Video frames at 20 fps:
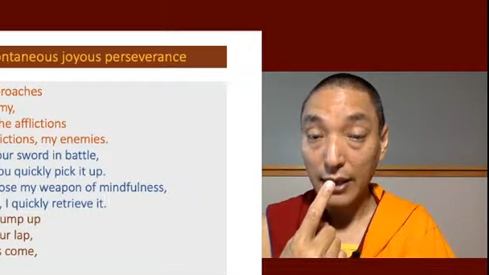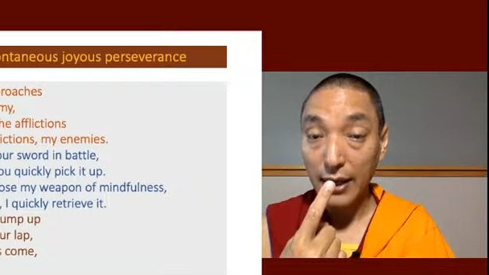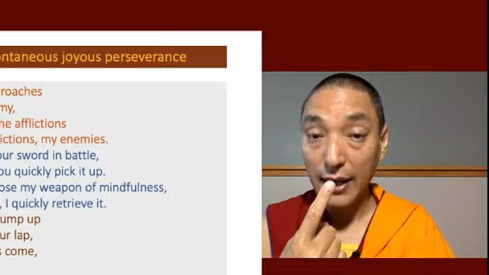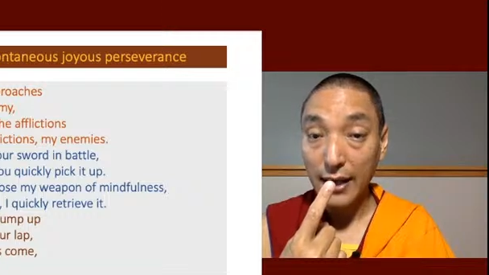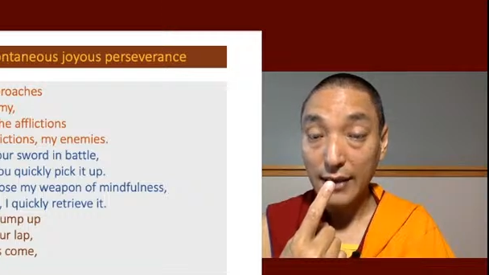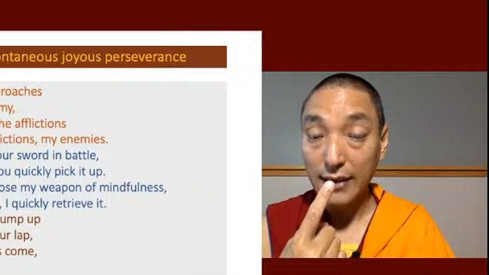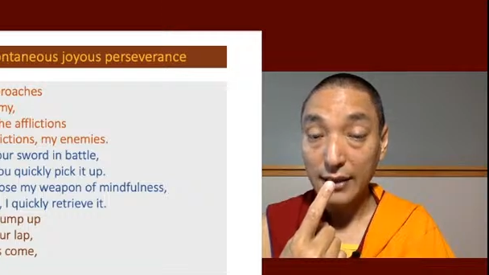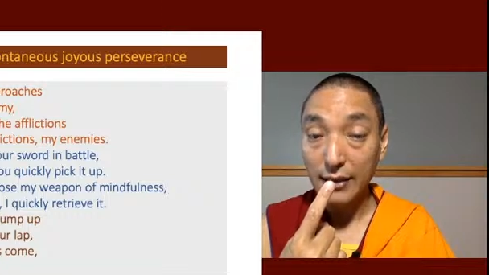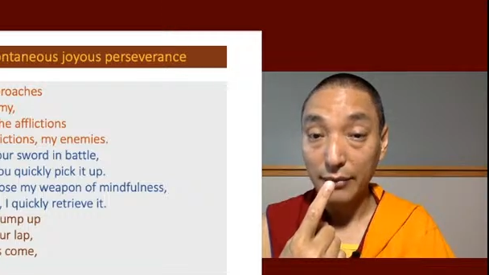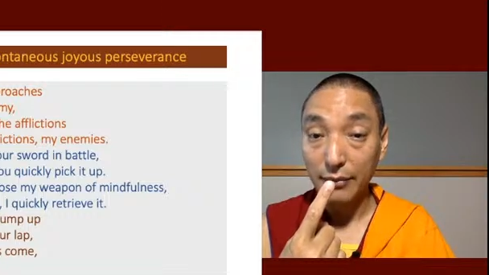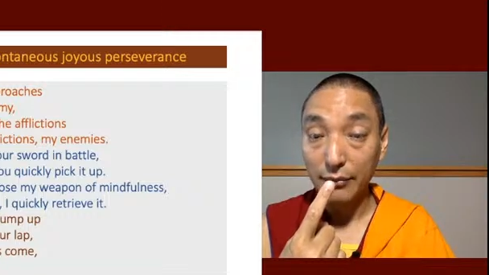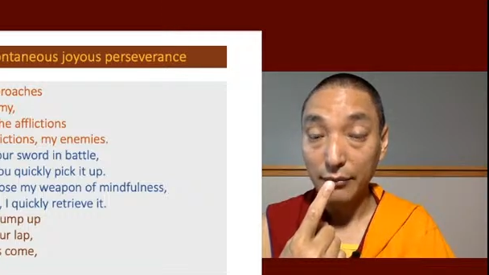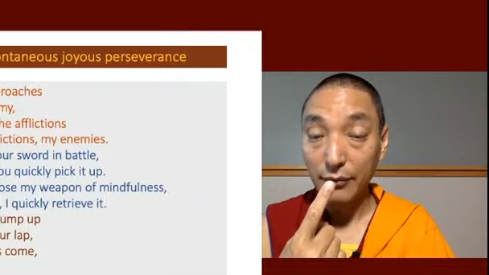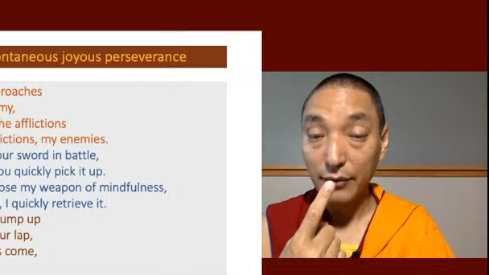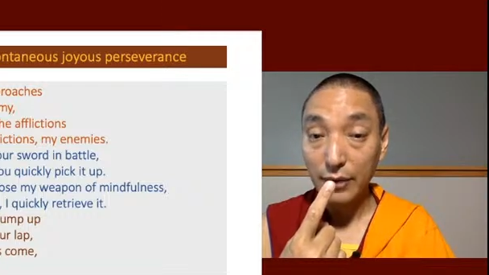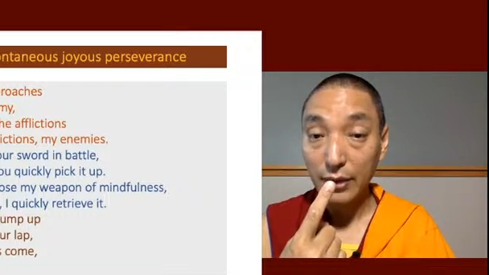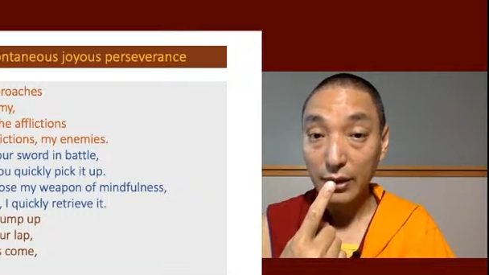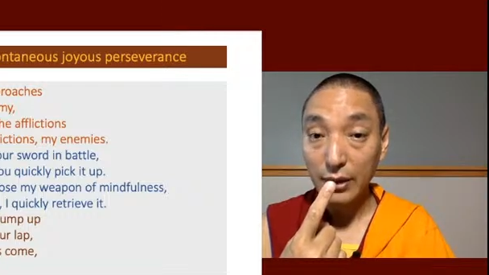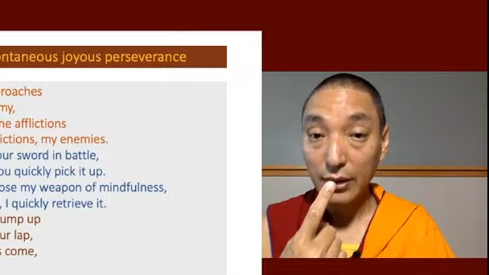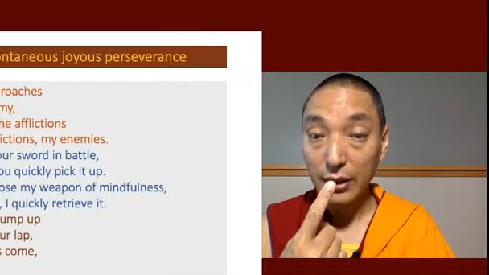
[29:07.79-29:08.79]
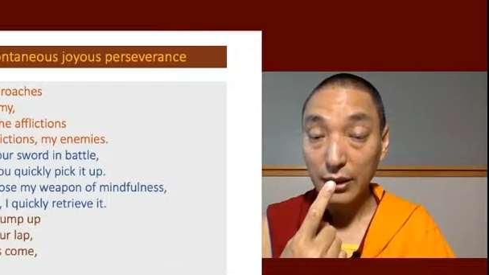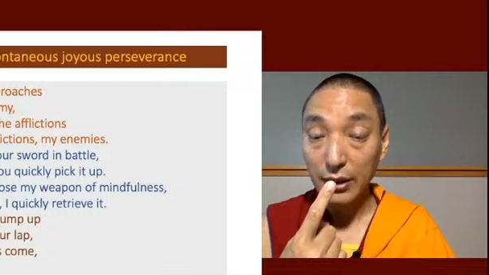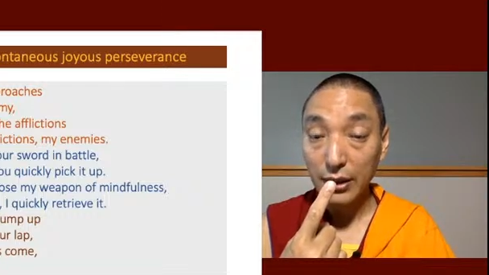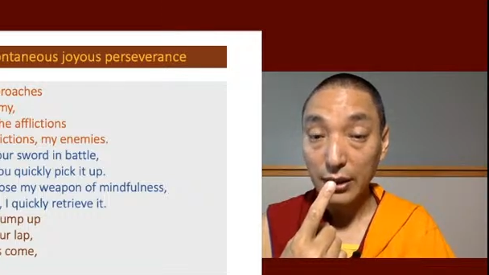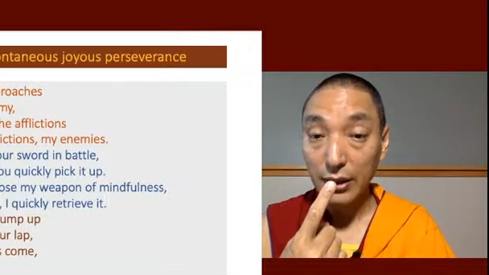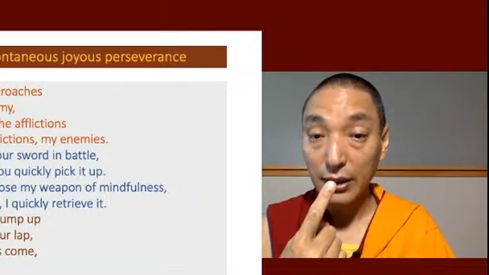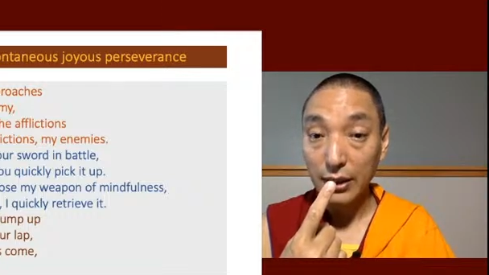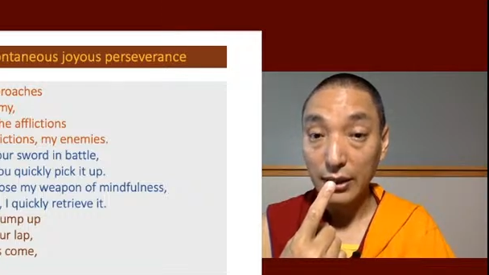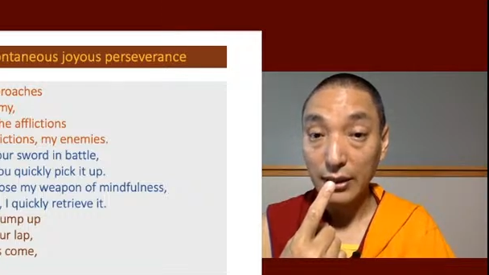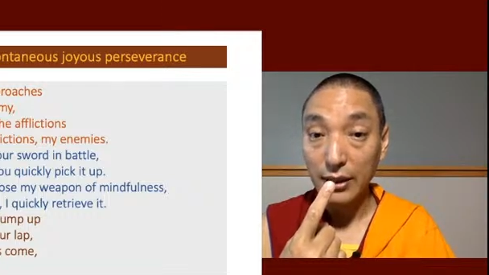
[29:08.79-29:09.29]
end up
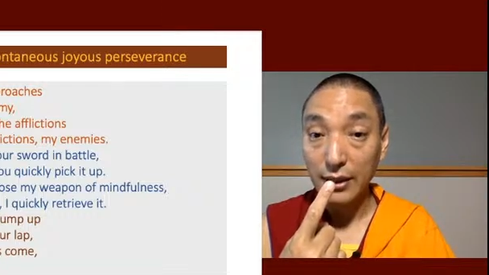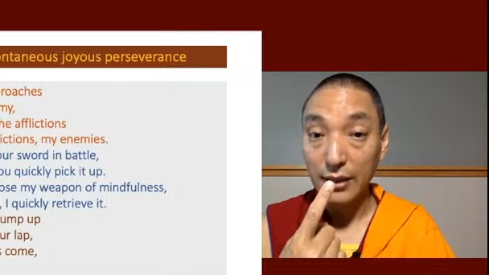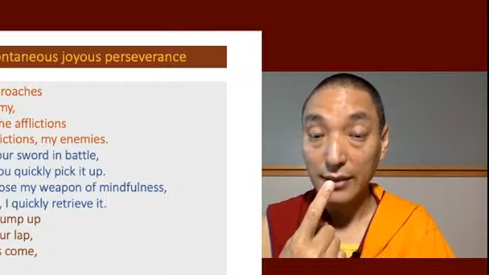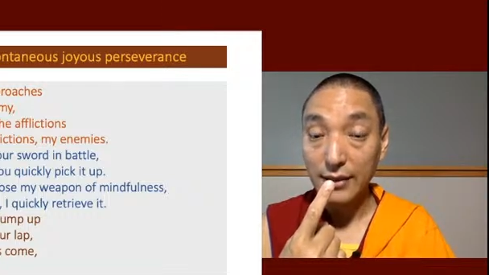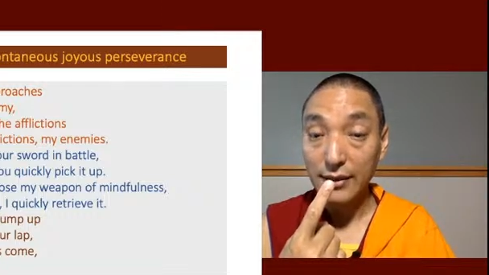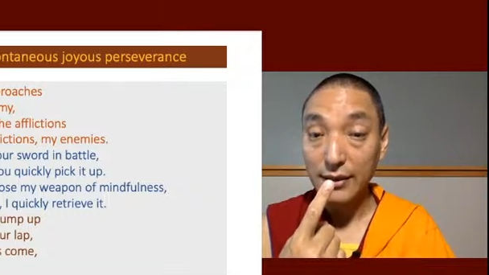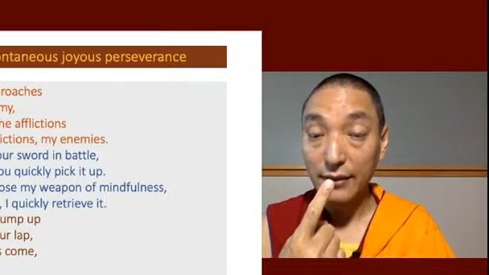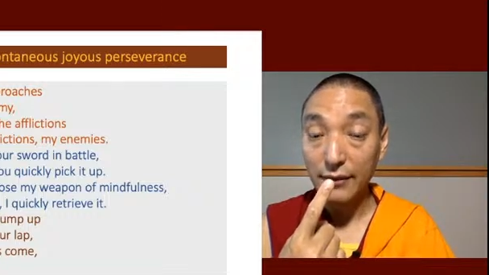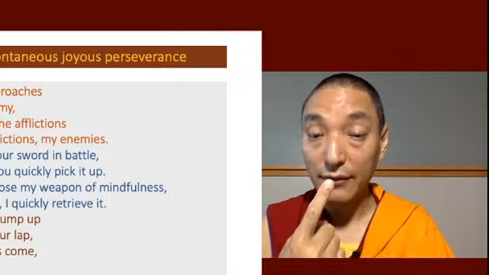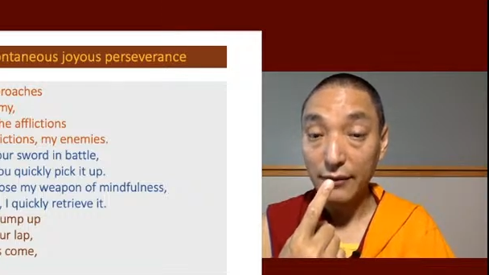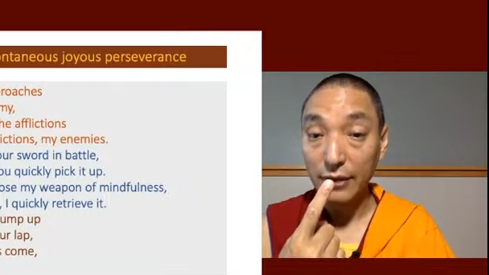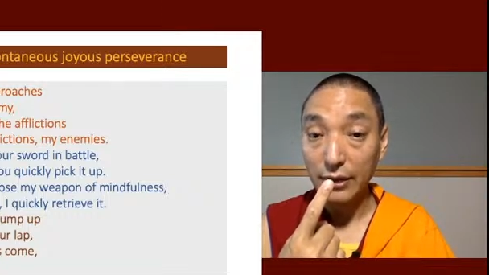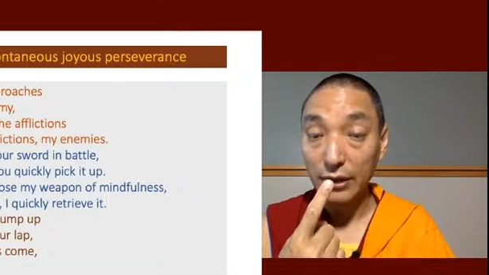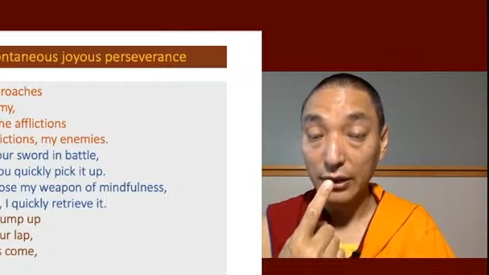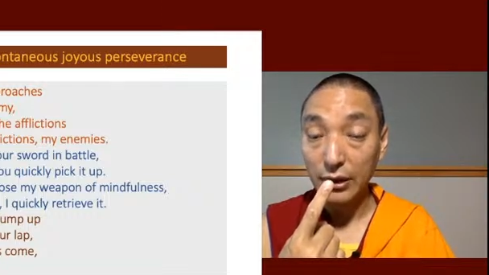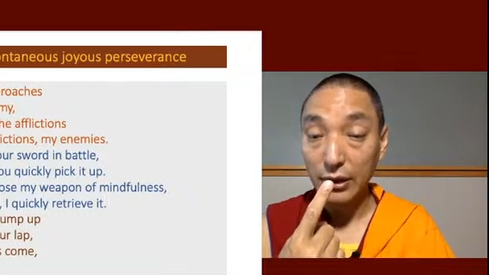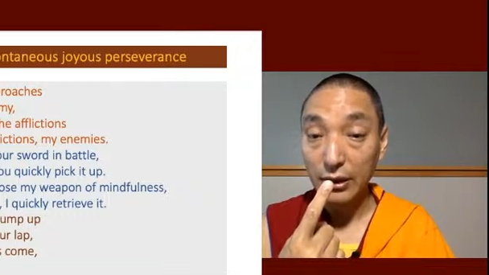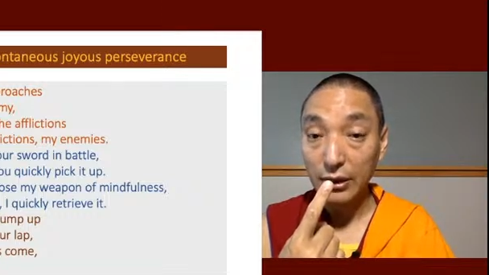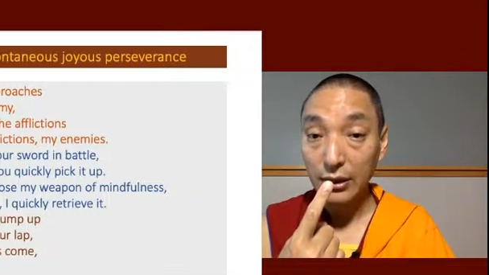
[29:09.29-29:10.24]
in a suffering